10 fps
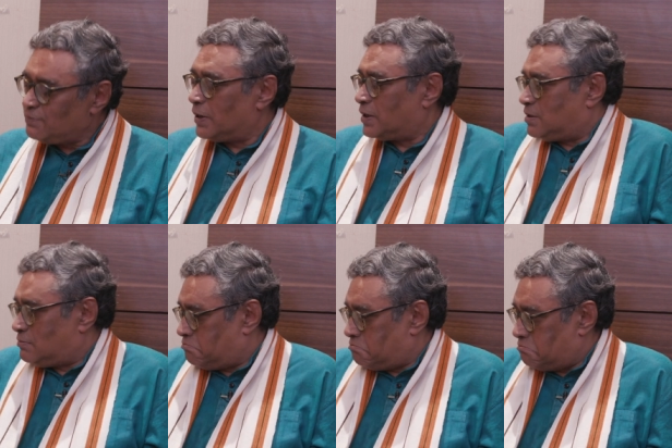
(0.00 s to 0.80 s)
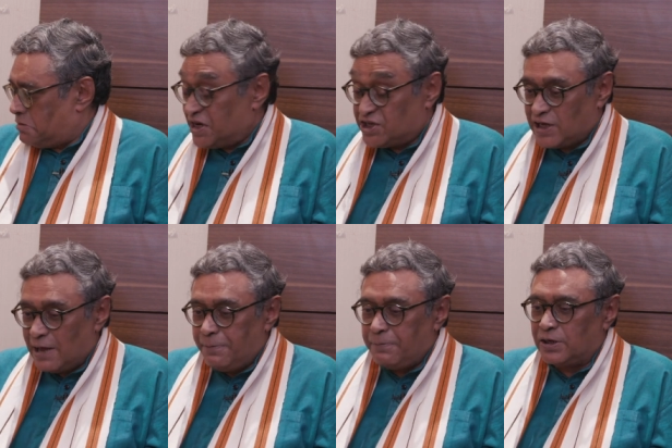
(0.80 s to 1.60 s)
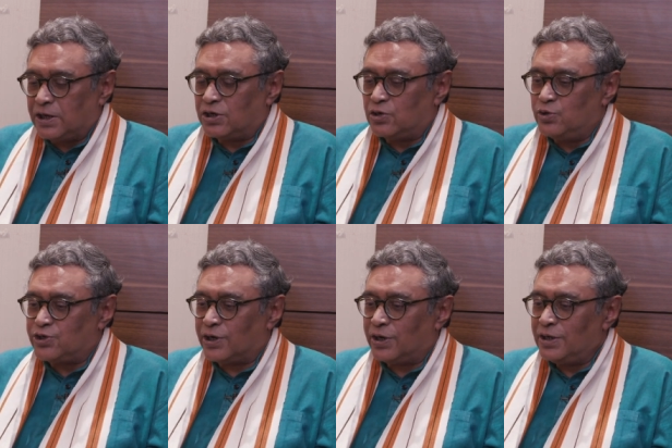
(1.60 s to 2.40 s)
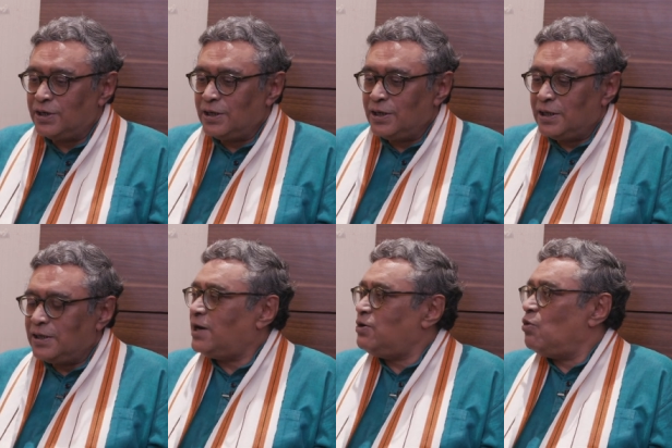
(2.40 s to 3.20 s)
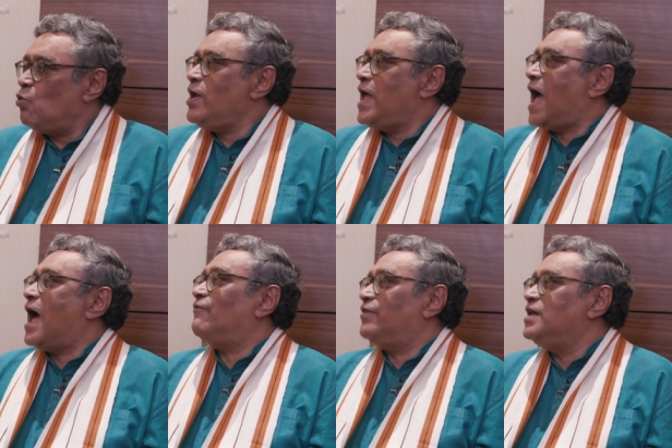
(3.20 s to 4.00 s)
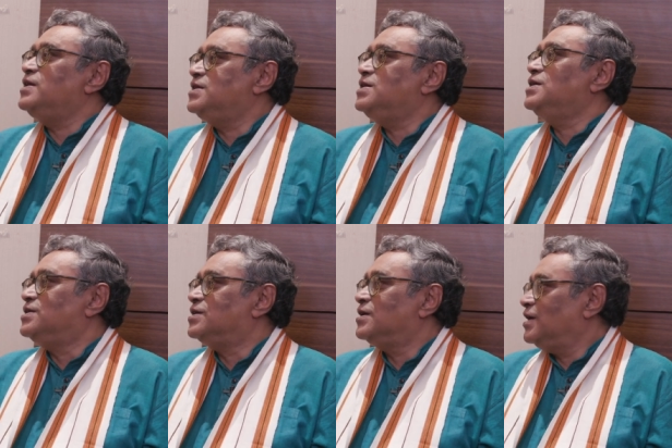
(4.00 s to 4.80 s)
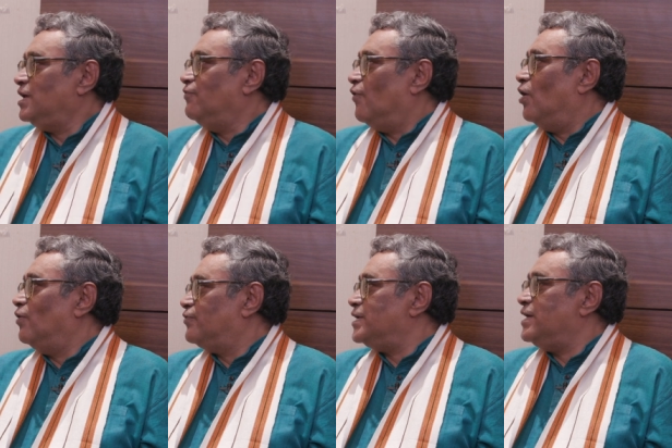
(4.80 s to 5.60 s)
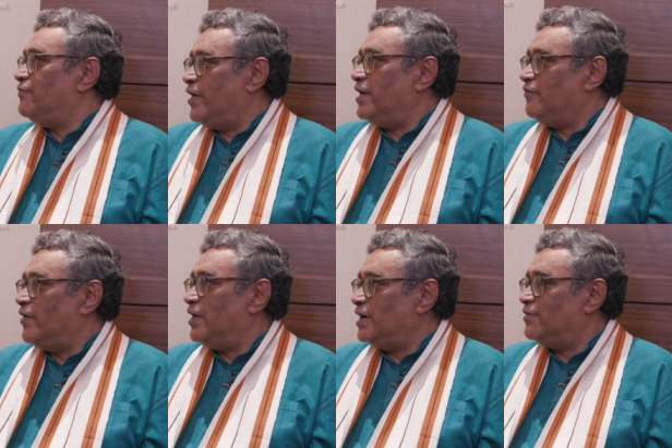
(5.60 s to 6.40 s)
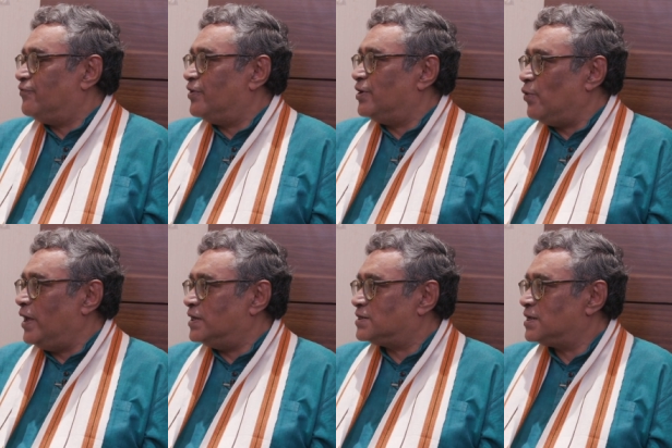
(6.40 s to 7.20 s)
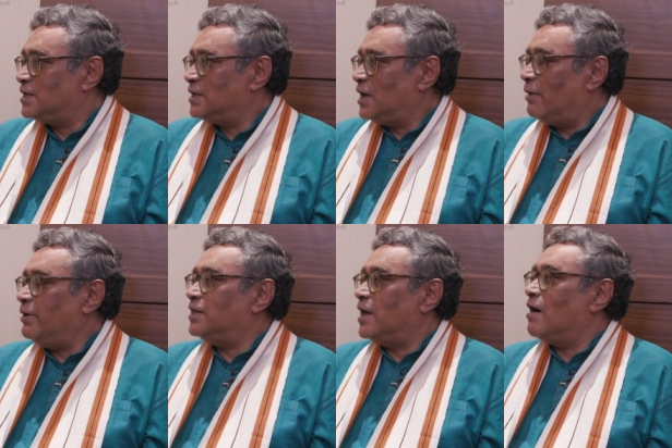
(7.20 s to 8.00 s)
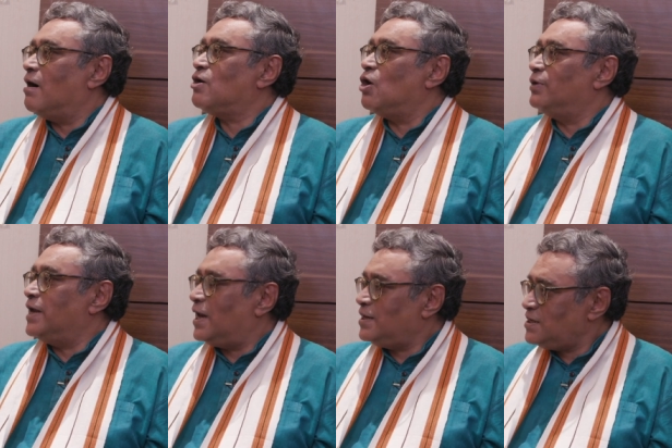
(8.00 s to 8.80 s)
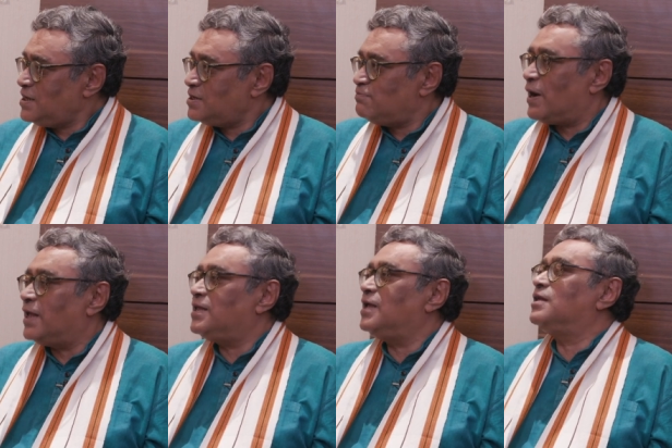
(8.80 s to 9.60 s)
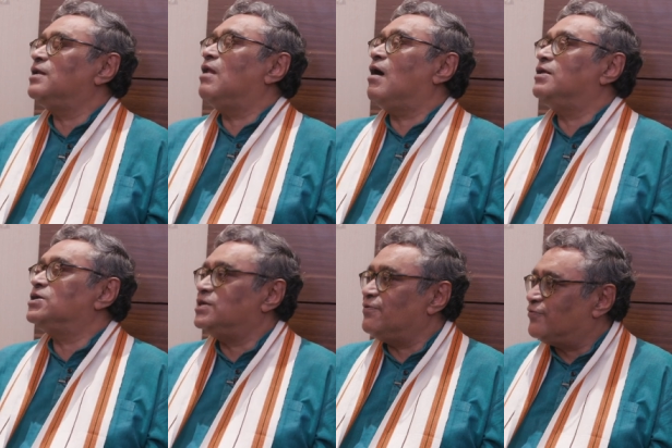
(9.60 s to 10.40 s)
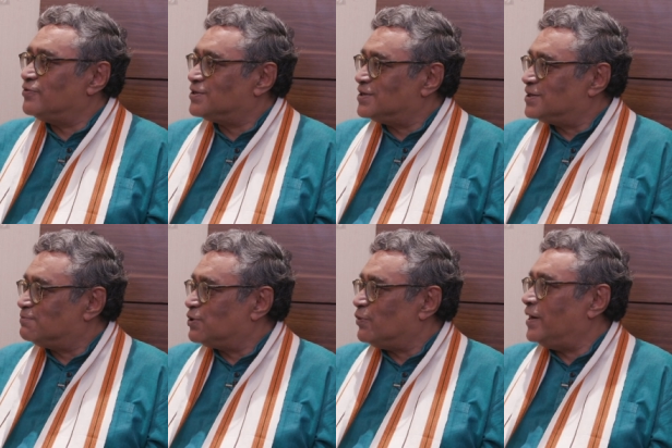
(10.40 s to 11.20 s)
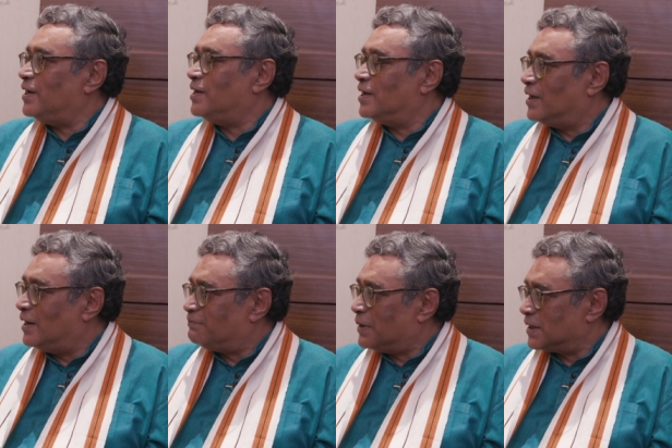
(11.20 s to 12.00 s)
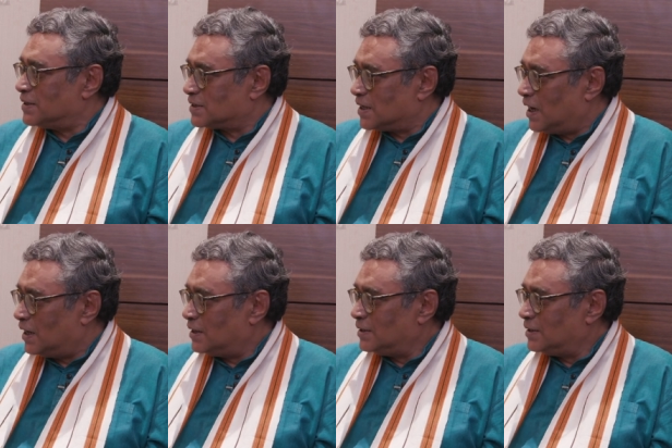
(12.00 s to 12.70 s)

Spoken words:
but inescapable conclusion that we have indeed evolved in very, very different ways. I mean, there are commonalities, but I think the larger differences between India and Pakistan,